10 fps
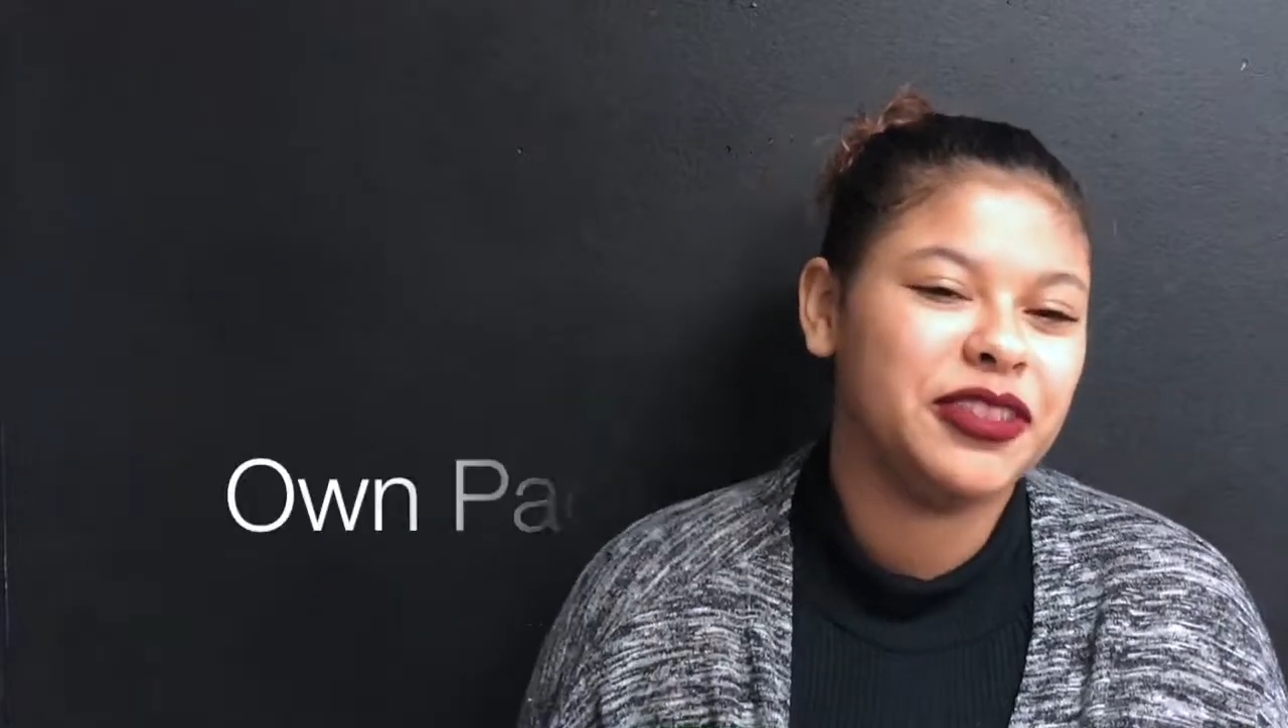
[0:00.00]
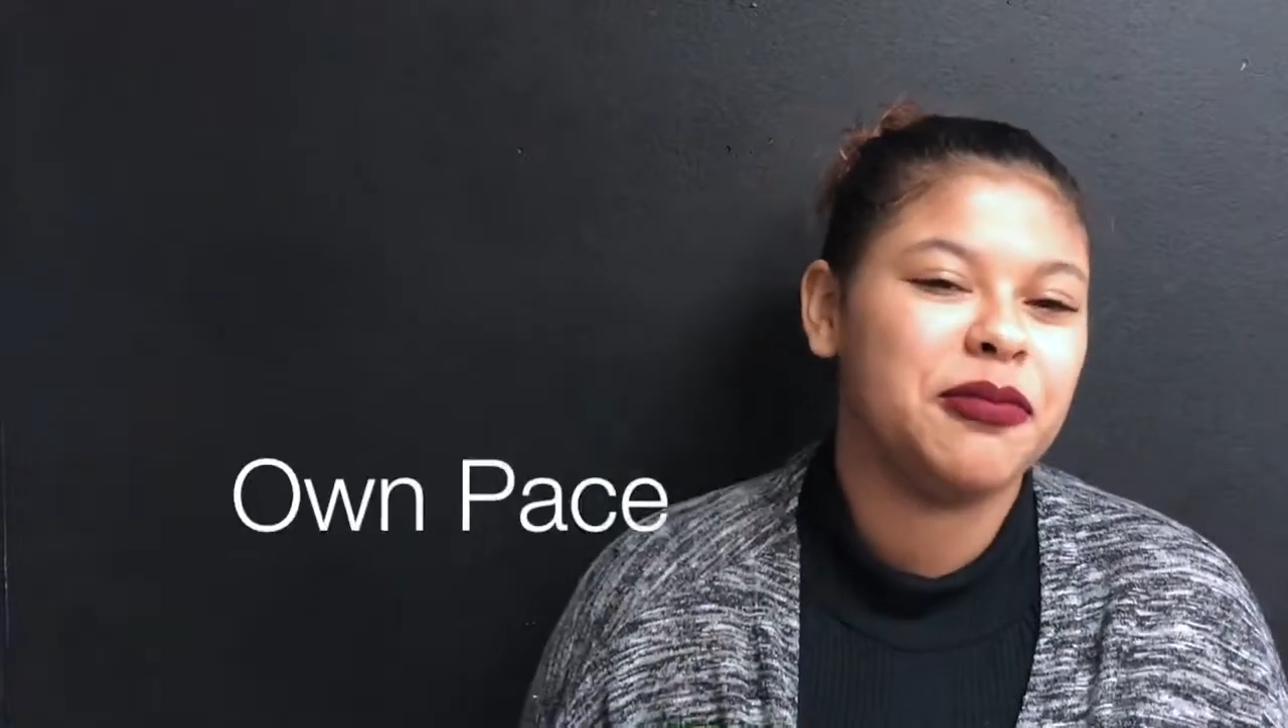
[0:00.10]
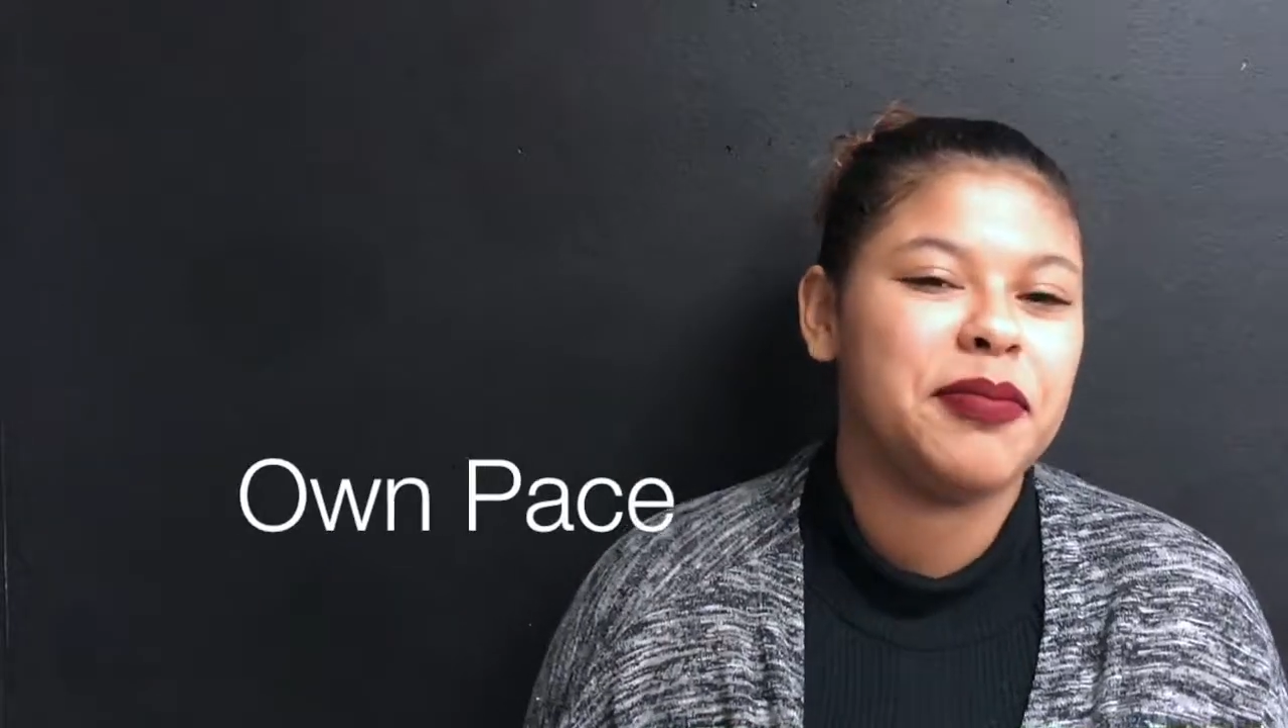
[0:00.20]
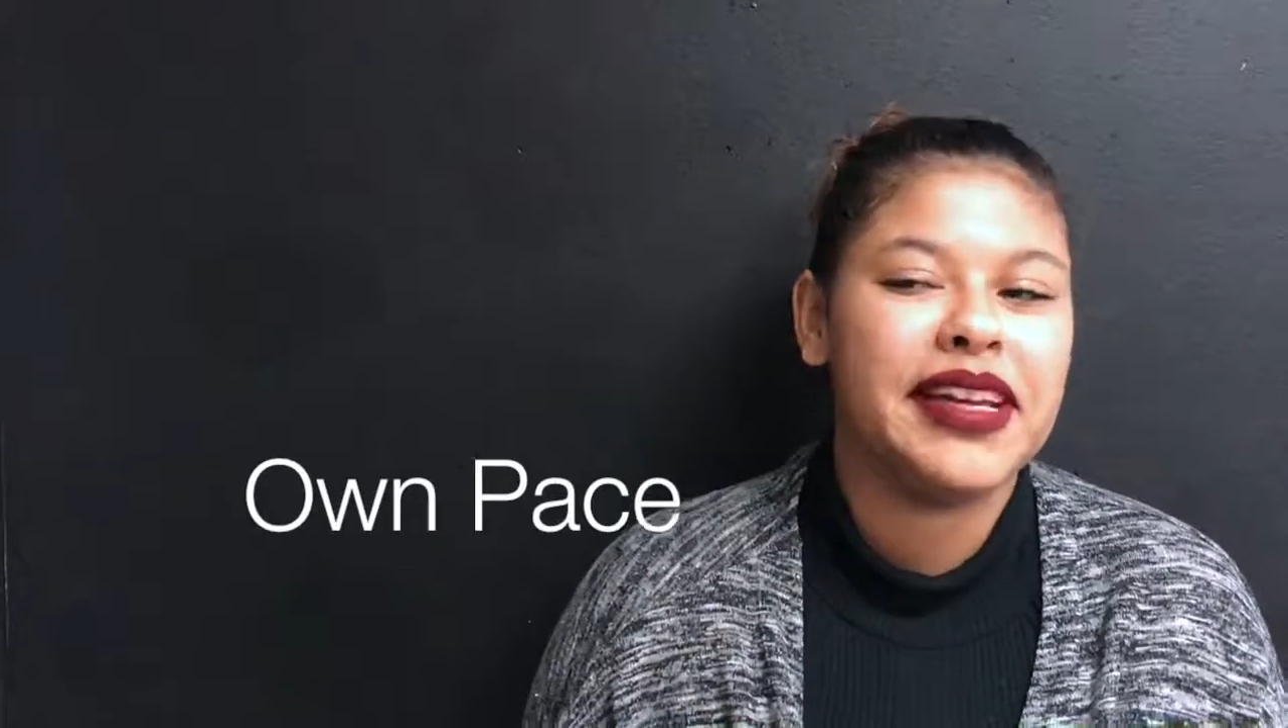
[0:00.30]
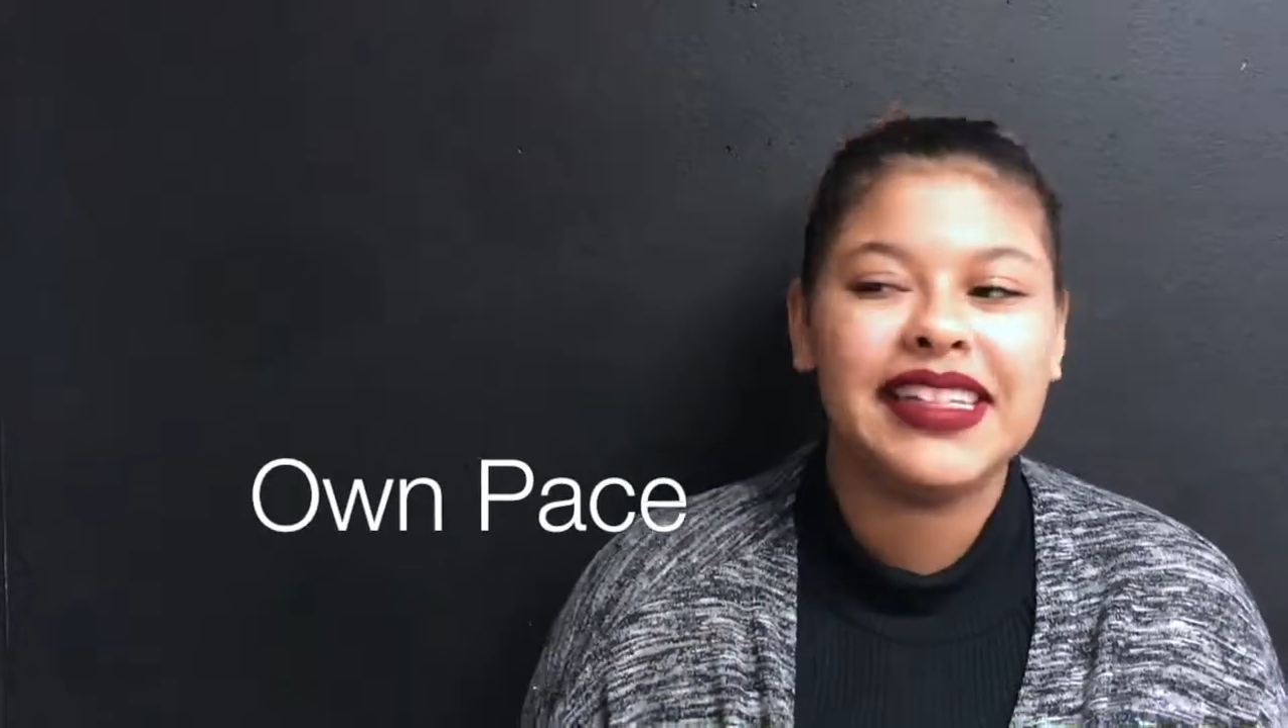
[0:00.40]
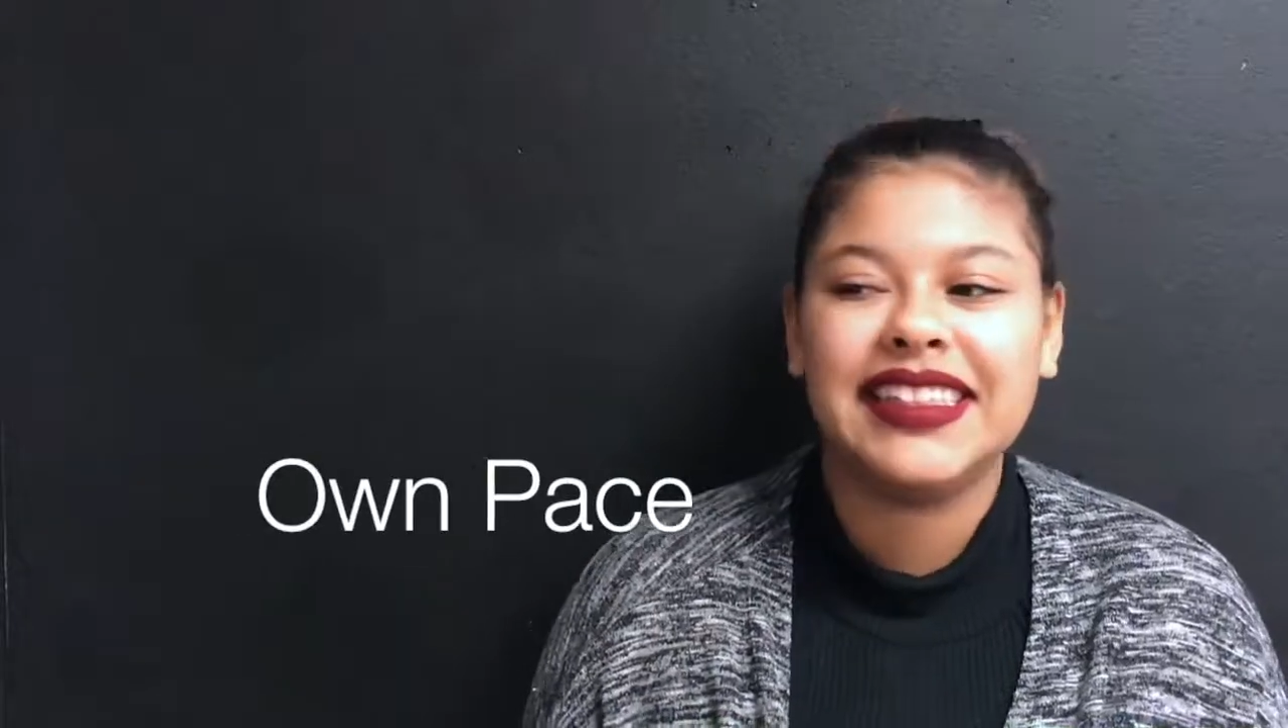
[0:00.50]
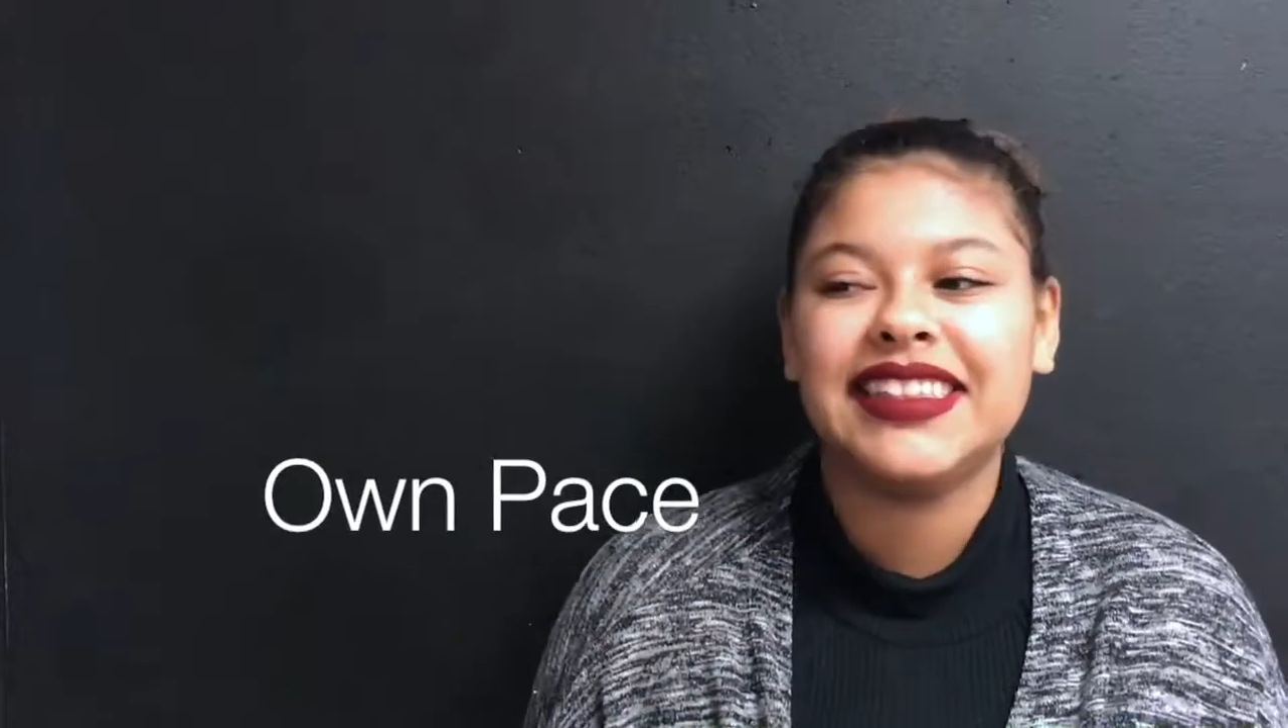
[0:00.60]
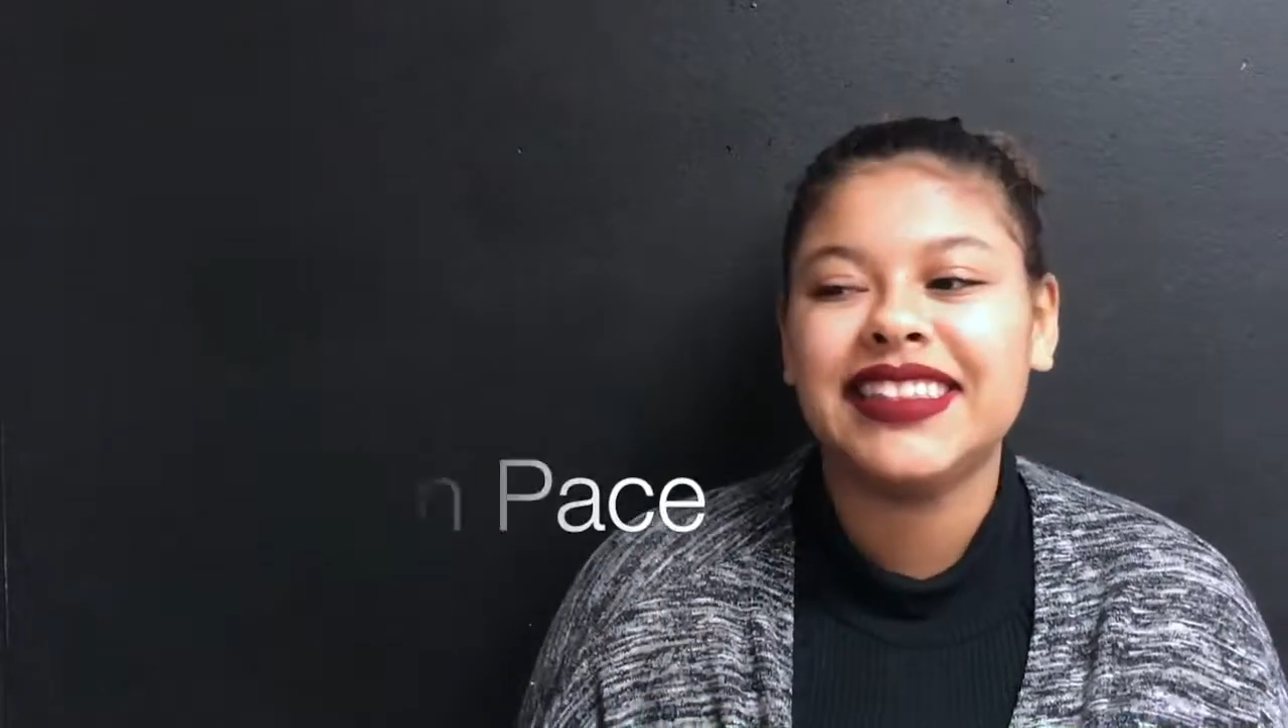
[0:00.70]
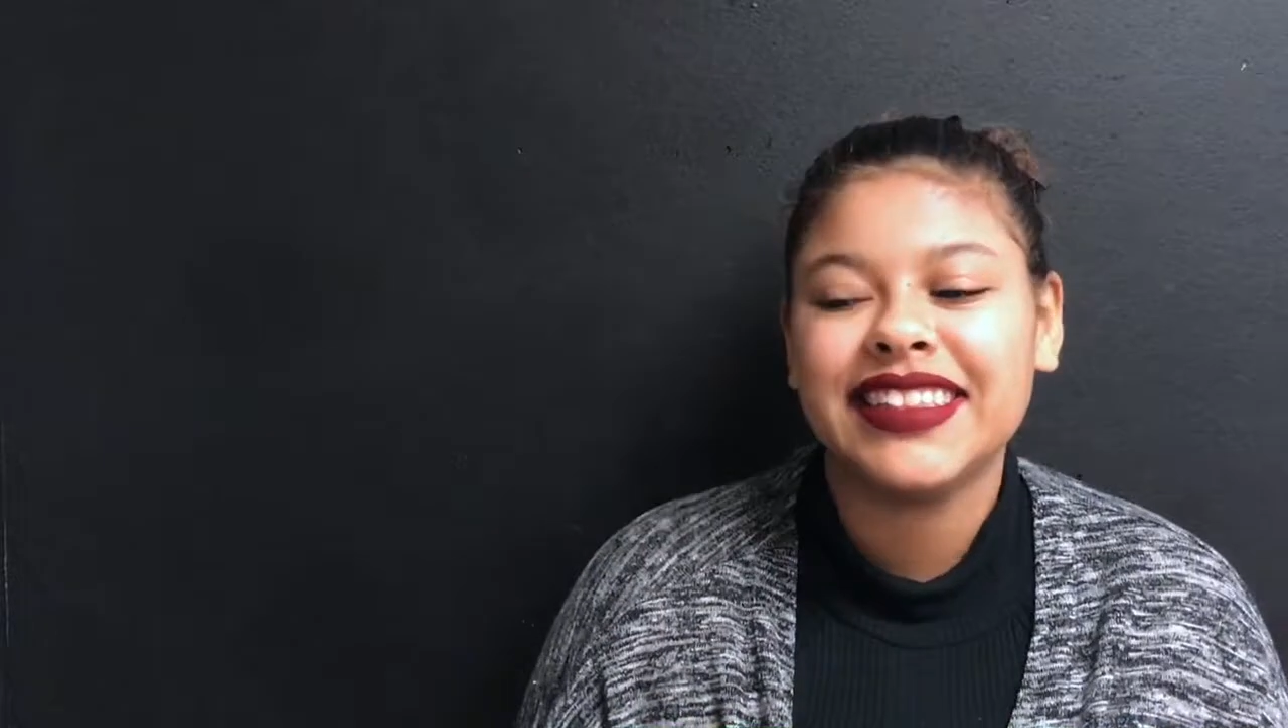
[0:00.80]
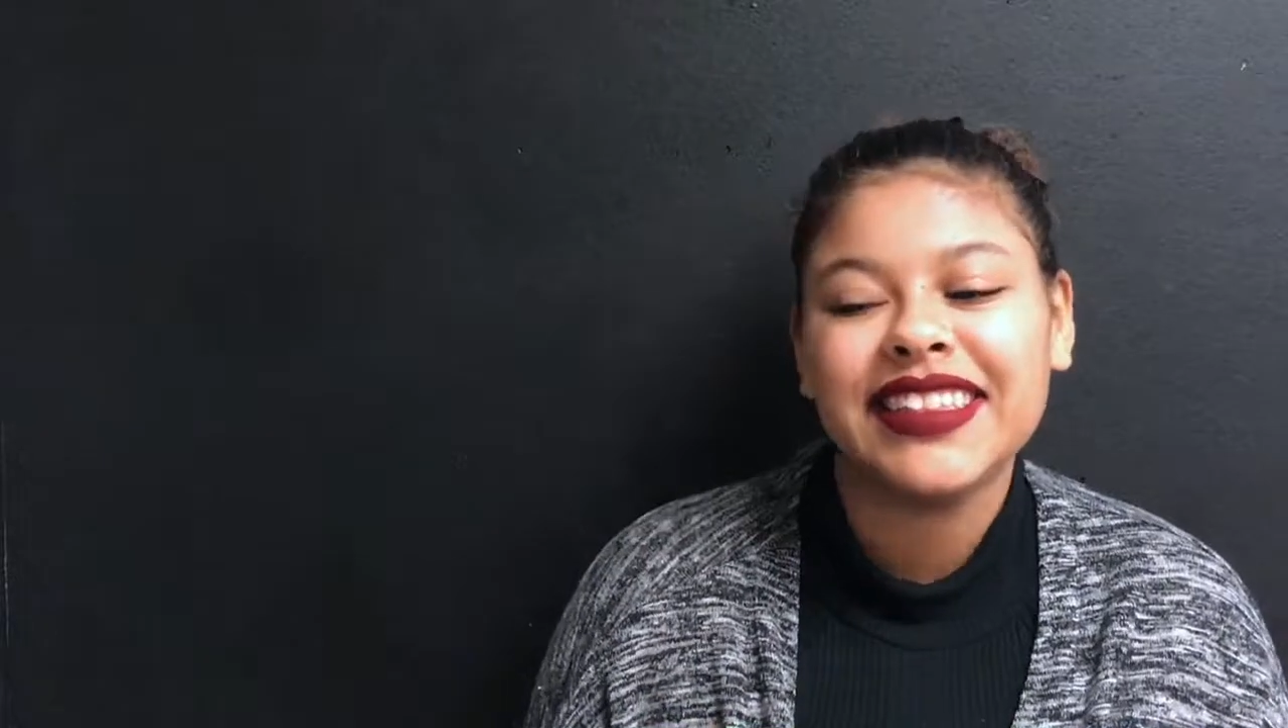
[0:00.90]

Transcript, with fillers: your own pace.